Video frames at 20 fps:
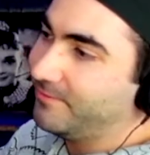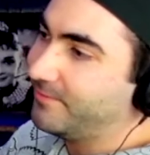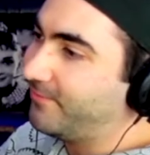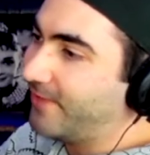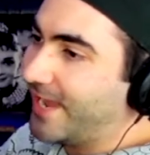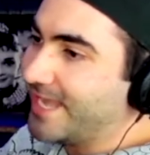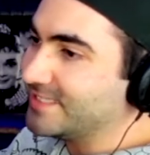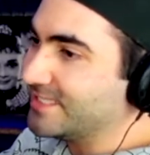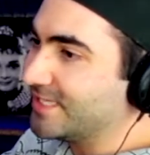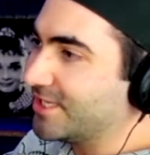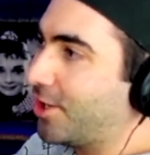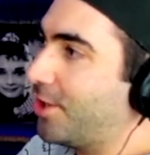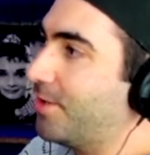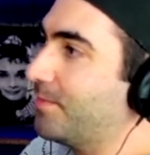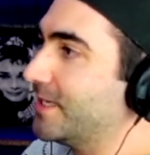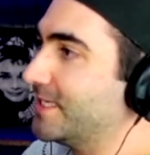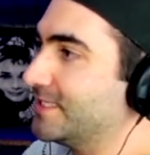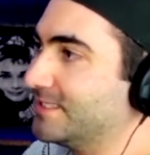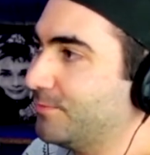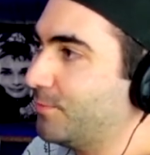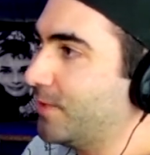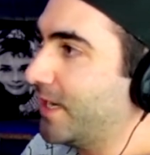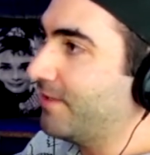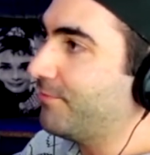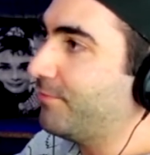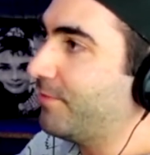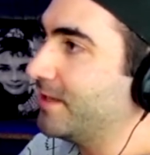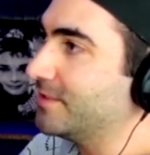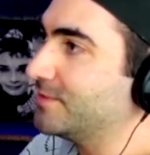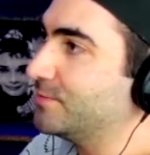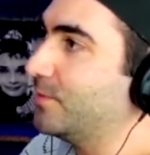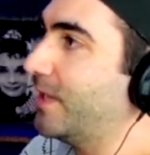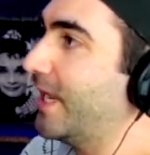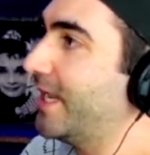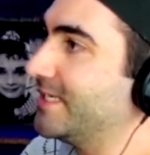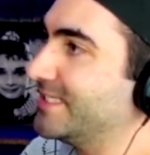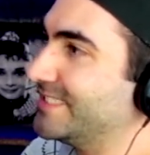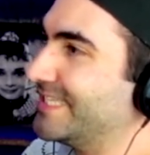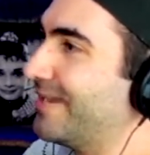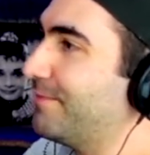fans of the comics or whatever else will
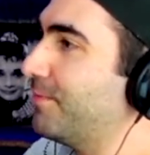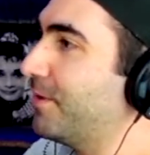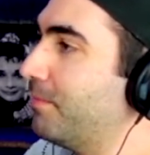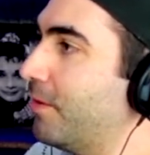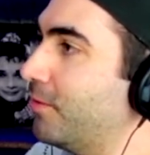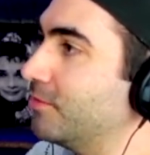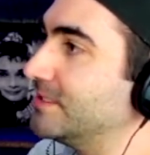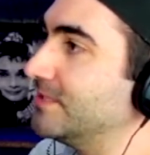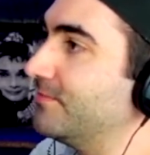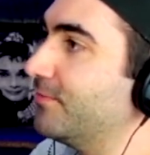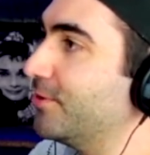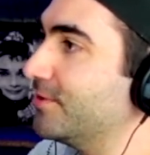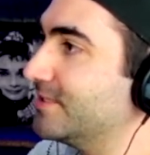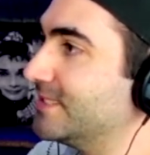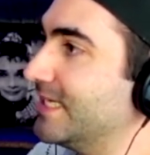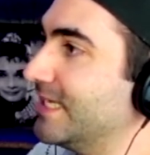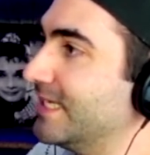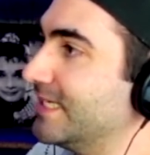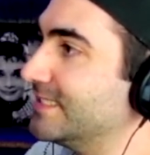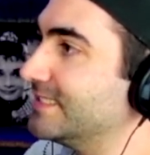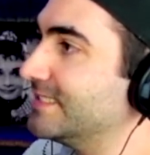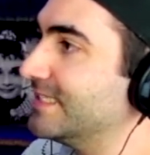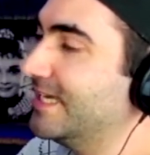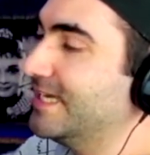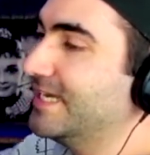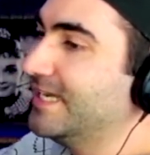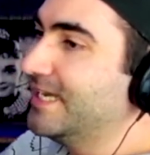understand what a multiverse is.